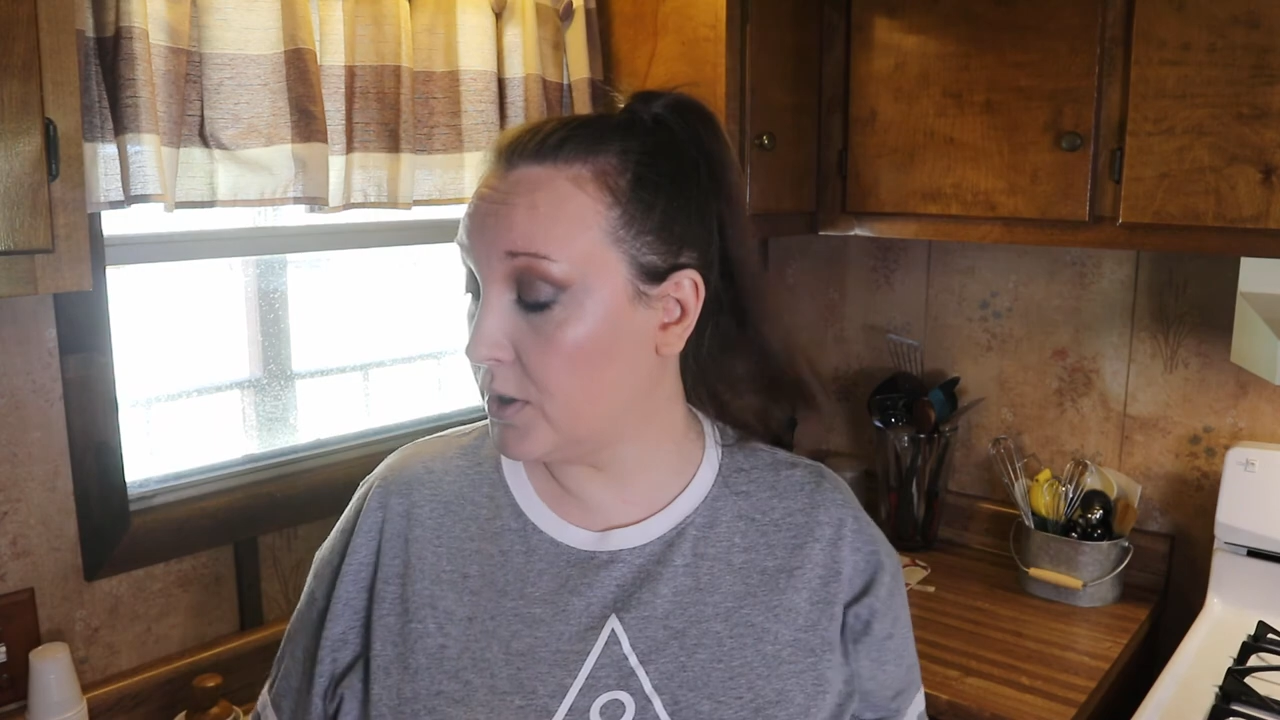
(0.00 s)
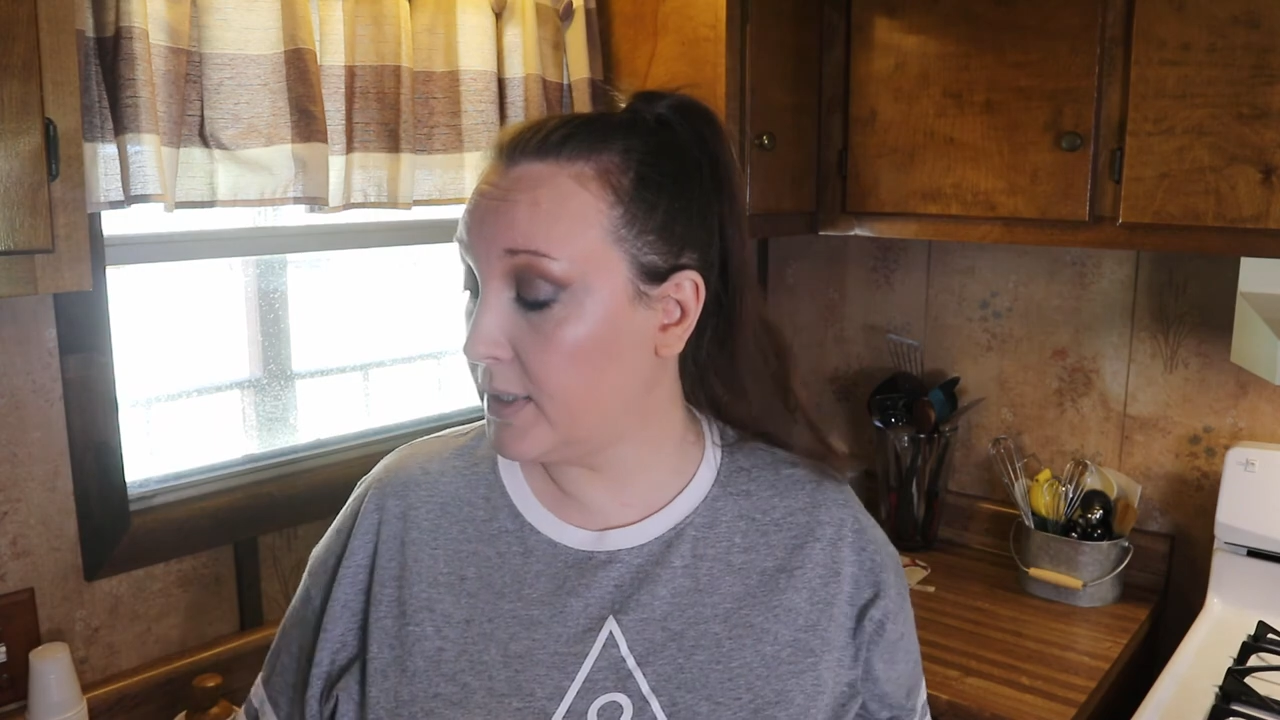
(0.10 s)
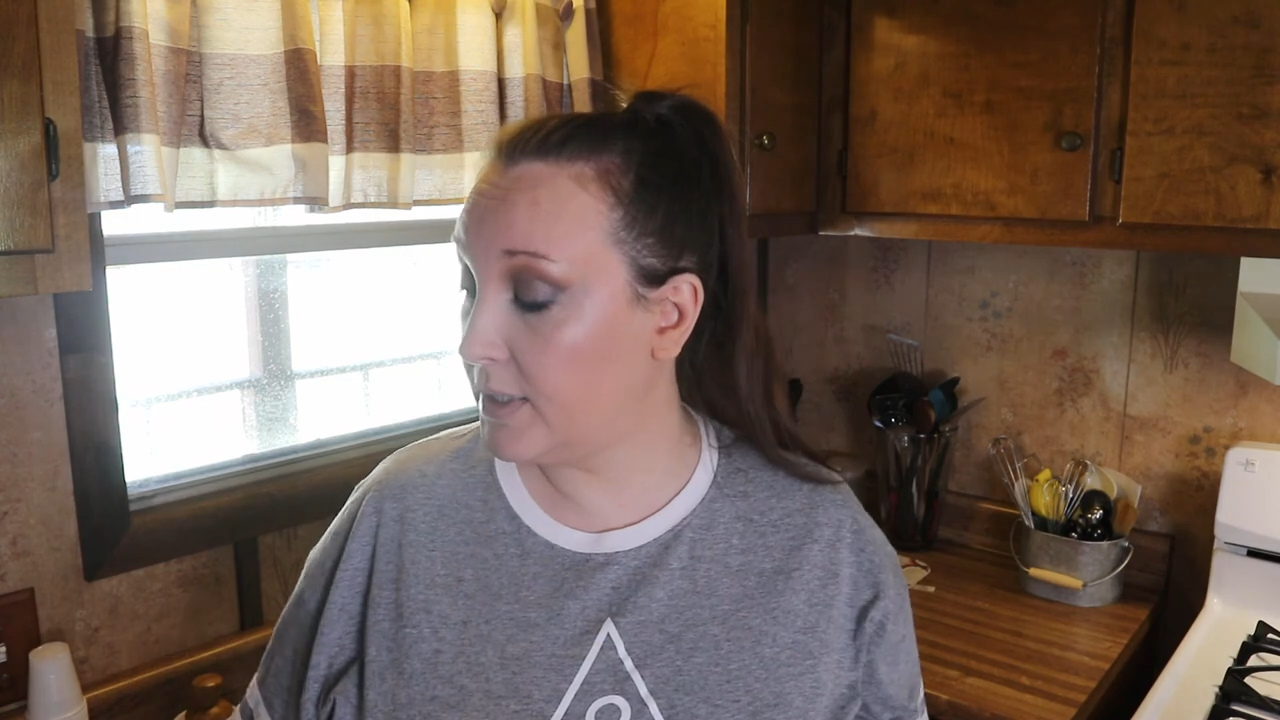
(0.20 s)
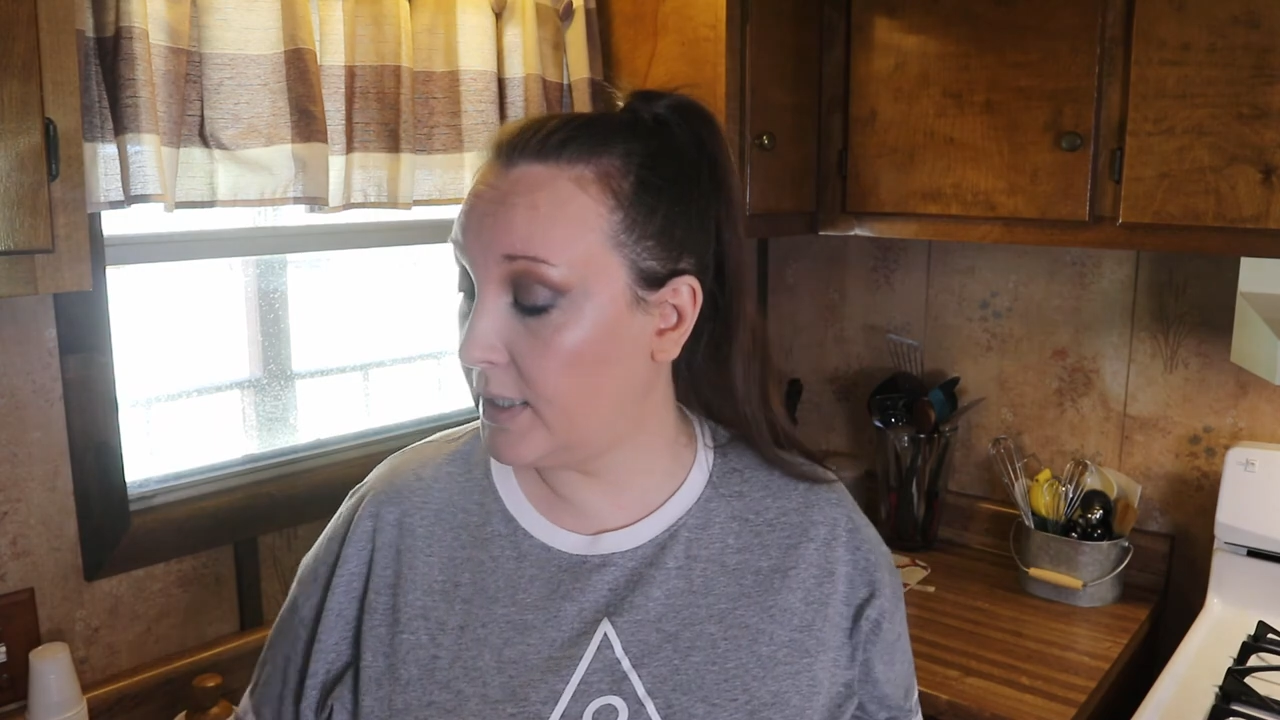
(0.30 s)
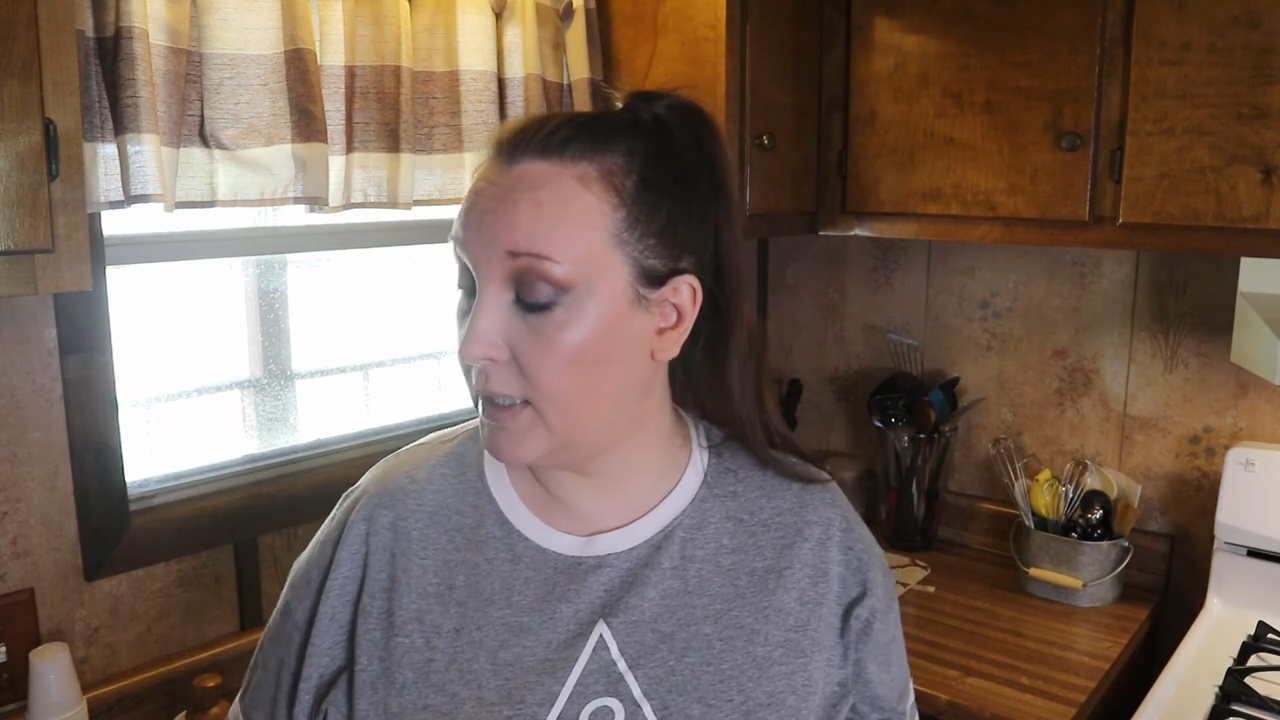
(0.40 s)

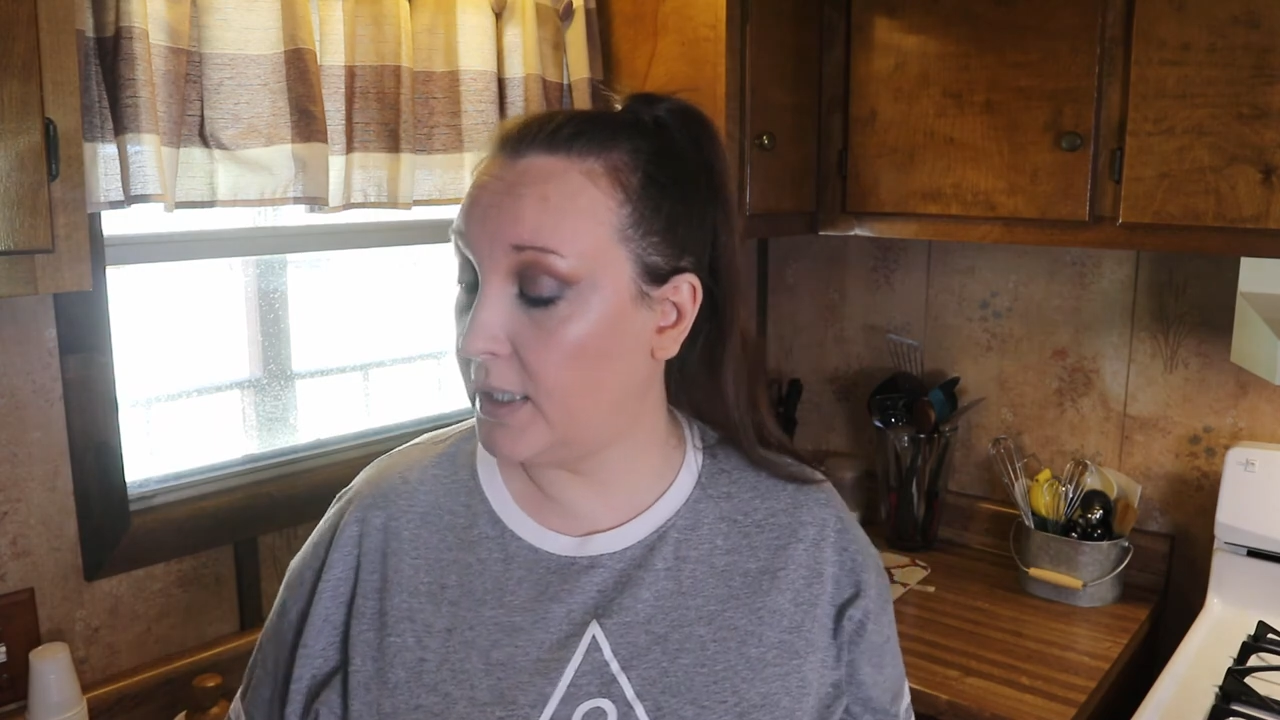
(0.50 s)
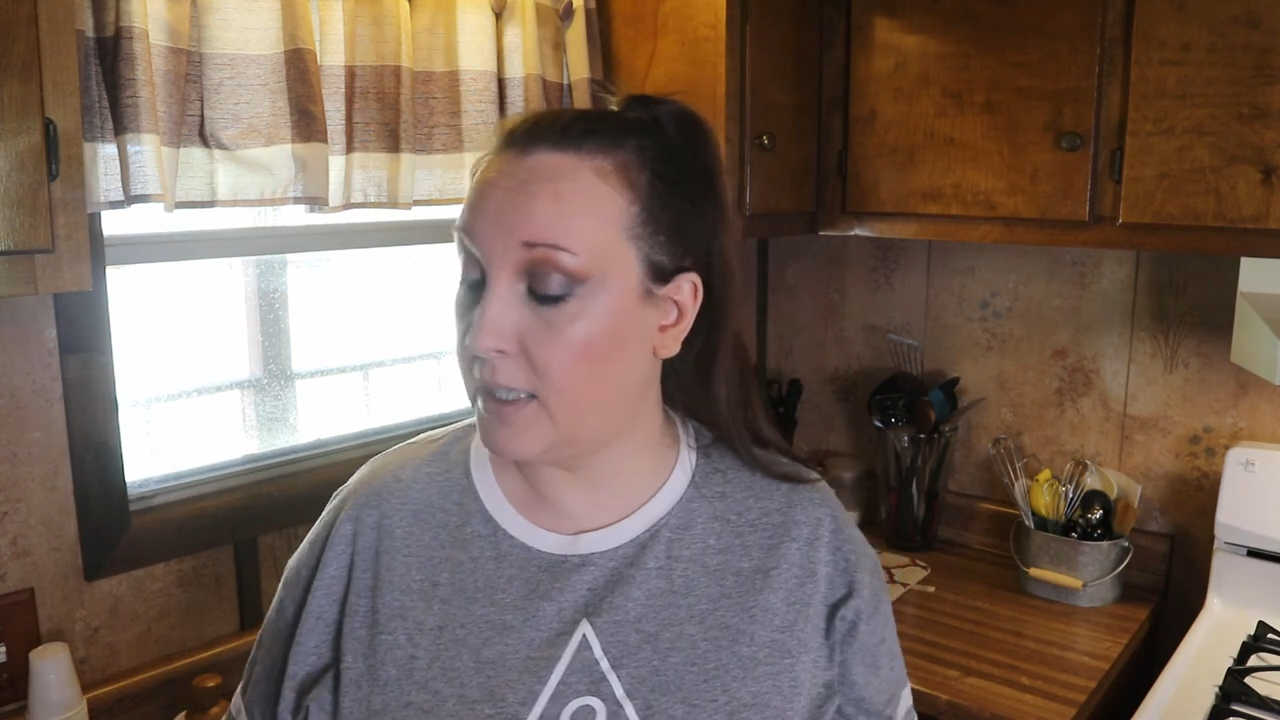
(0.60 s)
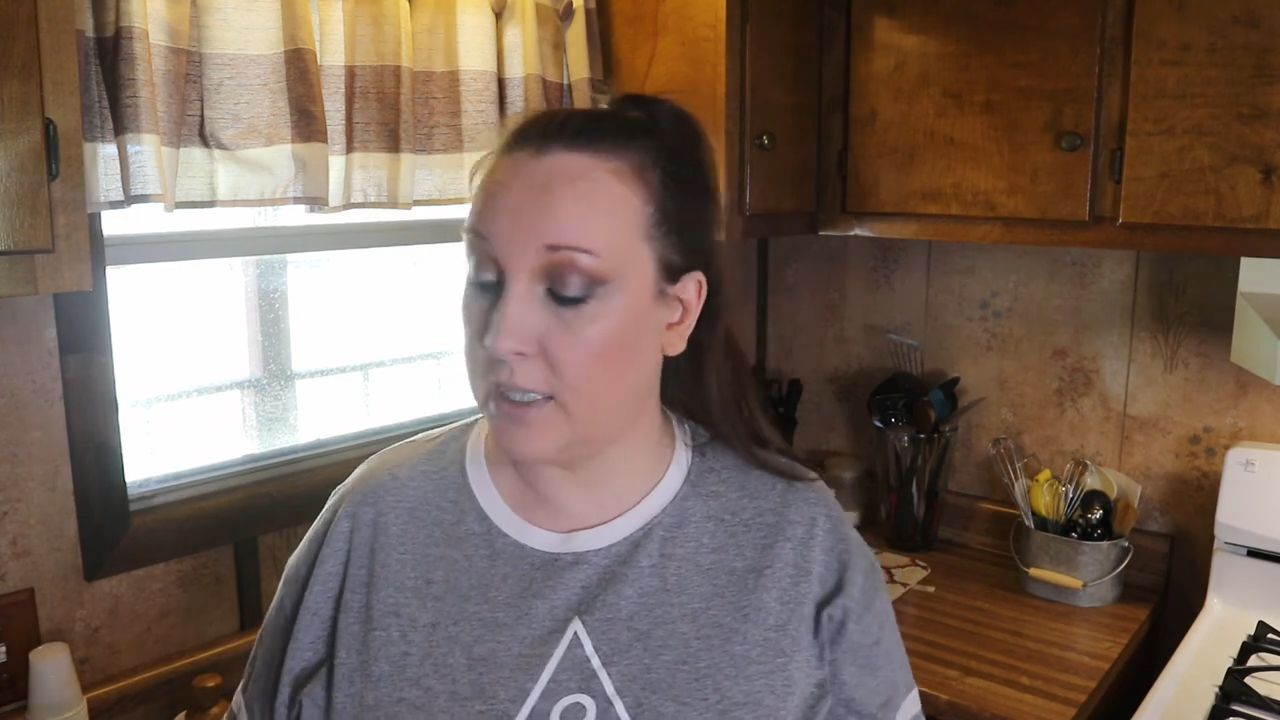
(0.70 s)
gonna need